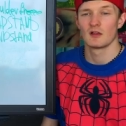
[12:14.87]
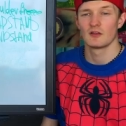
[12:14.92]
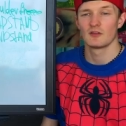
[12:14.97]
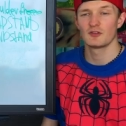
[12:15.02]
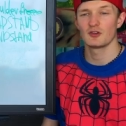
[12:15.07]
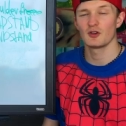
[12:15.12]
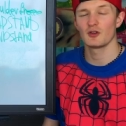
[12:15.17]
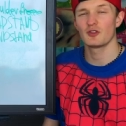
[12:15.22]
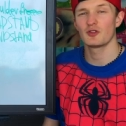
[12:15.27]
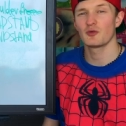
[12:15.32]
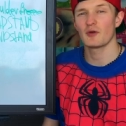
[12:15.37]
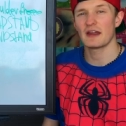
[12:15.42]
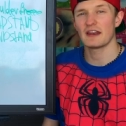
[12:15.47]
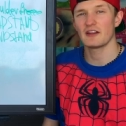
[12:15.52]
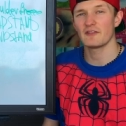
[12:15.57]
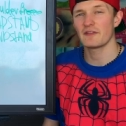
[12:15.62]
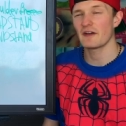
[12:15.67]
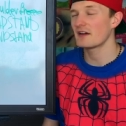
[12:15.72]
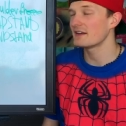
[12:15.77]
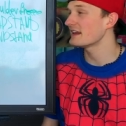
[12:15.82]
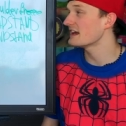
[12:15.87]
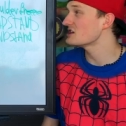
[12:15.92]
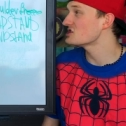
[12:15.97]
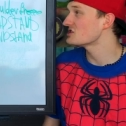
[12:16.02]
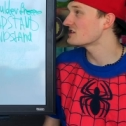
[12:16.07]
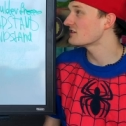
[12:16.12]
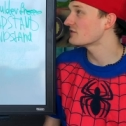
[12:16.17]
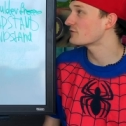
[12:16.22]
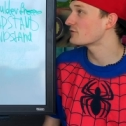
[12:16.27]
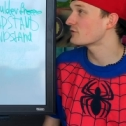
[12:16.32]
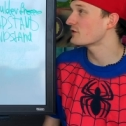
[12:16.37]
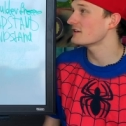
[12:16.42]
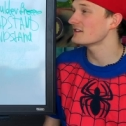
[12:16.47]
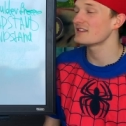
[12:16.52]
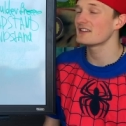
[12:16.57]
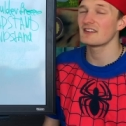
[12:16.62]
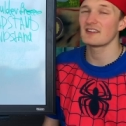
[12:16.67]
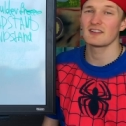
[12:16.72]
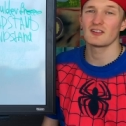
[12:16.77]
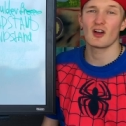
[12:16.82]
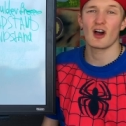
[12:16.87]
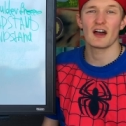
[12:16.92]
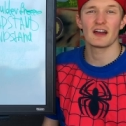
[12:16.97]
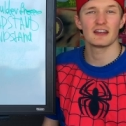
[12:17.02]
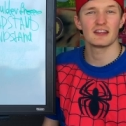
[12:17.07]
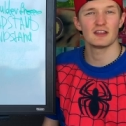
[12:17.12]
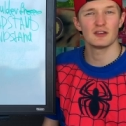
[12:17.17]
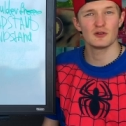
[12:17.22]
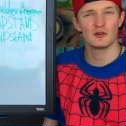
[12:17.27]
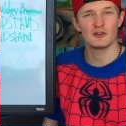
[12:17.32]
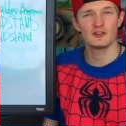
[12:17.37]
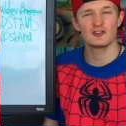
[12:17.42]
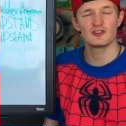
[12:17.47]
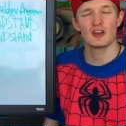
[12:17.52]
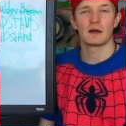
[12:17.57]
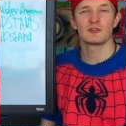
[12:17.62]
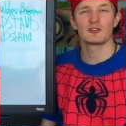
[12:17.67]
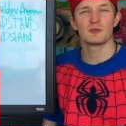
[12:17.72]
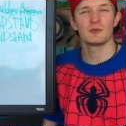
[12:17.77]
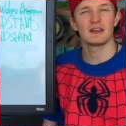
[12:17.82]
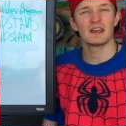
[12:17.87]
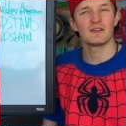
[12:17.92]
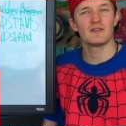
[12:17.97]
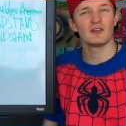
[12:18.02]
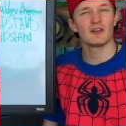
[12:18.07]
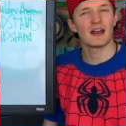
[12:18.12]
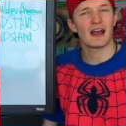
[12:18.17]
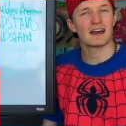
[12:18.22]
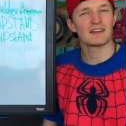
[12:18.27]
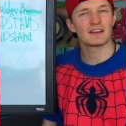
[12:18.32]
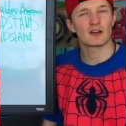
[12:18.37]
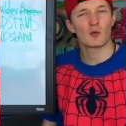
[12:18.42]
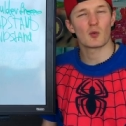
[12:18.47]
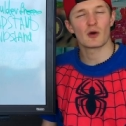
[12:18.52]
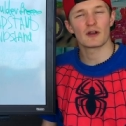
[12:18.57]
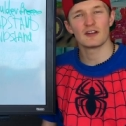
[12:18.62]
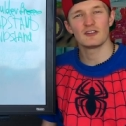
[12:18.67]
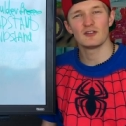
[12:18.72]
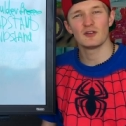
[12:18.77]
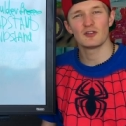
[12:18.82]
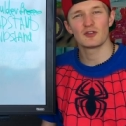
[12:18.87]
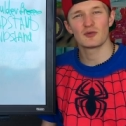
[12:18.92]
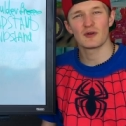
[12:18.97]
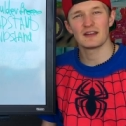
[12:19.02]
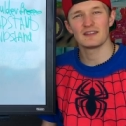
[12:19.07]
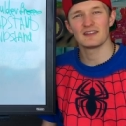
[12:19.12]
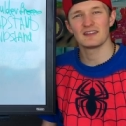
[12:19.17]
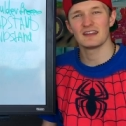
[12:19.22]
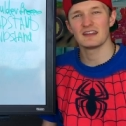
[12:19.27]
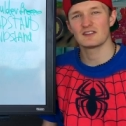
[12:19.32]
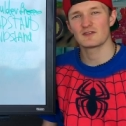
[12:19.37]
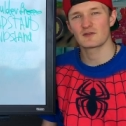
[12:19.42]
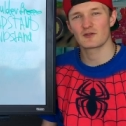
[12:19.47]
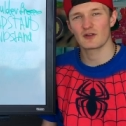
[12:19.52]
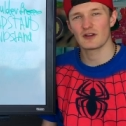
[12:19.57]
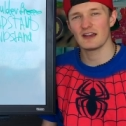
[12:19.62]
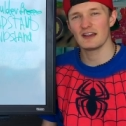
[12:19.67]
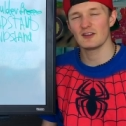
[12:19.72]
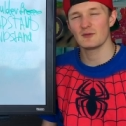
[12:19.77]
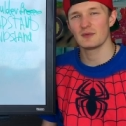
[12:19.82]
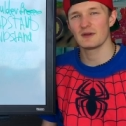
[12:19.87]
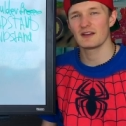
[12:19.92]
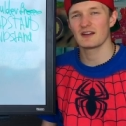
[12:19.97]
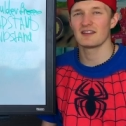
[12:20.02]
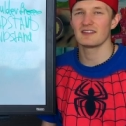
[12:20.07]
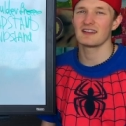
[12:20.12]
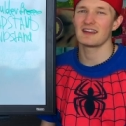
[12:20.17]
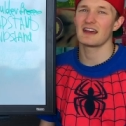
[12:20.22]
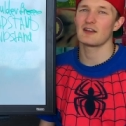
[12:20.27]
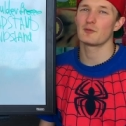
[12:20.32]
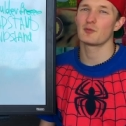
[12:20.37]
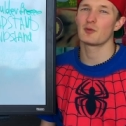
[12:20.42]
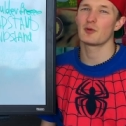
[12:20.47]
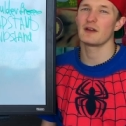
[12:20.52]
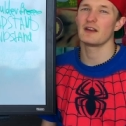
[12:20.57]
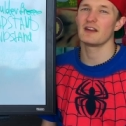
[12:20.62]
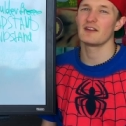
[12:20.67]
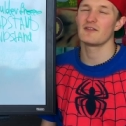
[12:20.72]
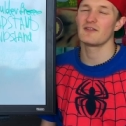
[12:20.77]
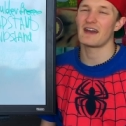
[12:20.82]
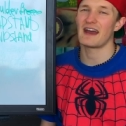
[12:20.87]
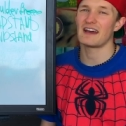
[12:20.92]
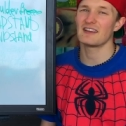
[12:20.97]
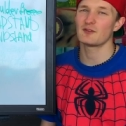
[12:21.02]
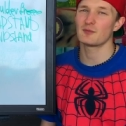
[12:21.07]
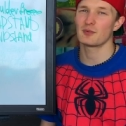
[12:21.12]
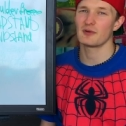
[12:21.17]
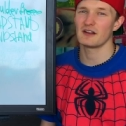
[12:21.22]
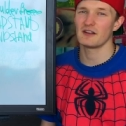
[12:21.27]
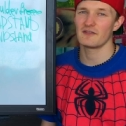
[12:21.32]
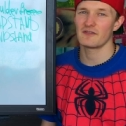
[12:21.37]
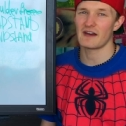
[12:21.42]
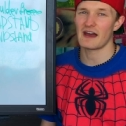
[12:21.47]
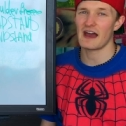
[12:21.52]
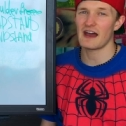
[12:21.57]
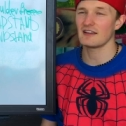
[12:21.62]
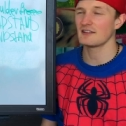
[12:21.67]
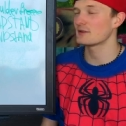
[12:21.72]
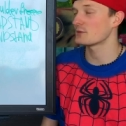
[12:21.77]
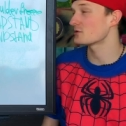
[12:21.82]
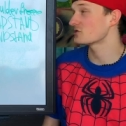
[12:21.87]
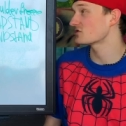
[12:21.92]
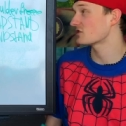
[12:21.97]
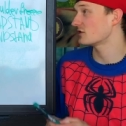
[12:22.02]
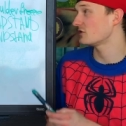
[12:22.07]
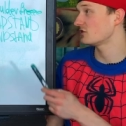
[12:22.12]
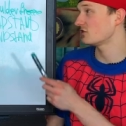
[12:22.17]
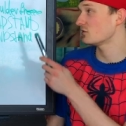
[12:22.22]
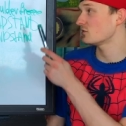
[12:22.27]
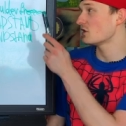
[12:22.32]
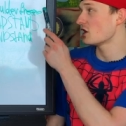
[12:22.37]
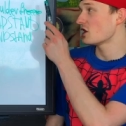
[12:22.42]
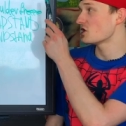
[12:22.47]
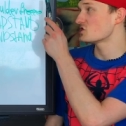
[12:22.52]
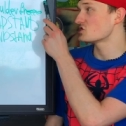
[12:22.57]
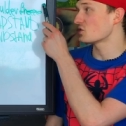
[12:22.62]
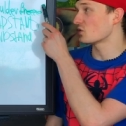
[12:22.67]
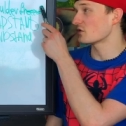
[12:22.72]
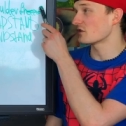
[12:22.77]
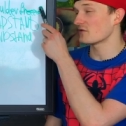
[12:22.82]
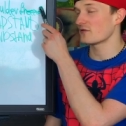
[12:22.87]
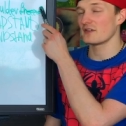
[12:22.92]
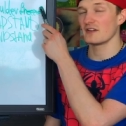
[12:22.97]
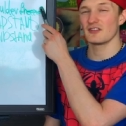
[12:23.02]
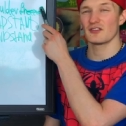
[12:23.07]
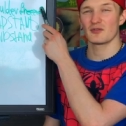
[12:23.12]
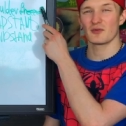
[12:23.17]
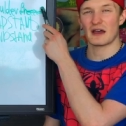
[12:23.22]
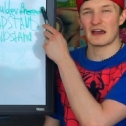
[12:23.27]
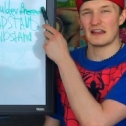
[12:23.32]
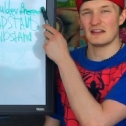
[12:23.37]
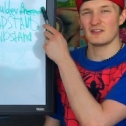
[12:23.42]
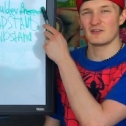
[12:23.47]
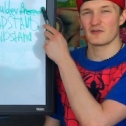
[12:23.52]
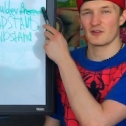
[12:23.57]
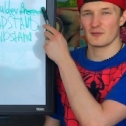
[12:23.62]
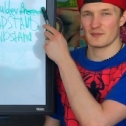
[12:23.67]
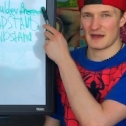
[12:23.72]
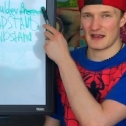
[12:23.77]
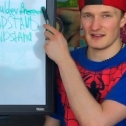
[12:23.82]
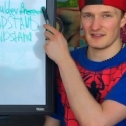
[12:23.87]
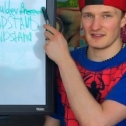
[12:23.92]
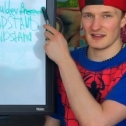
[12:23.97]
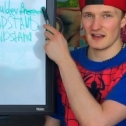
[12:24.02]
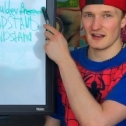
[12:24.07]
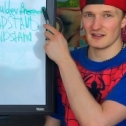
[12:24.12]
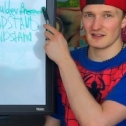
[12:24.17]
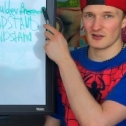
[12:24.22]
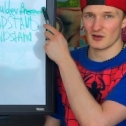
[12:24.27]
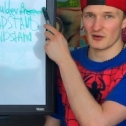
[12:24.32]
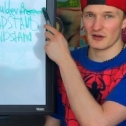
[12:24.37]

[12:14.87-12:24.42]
So your threading foundation in freezes is not huge. I'm just gonna be giving you guys like 1 or 2 threads in each freeze because they get pretty advanced pretty fast. So we're just gonna do shoulder freeze threads for basics,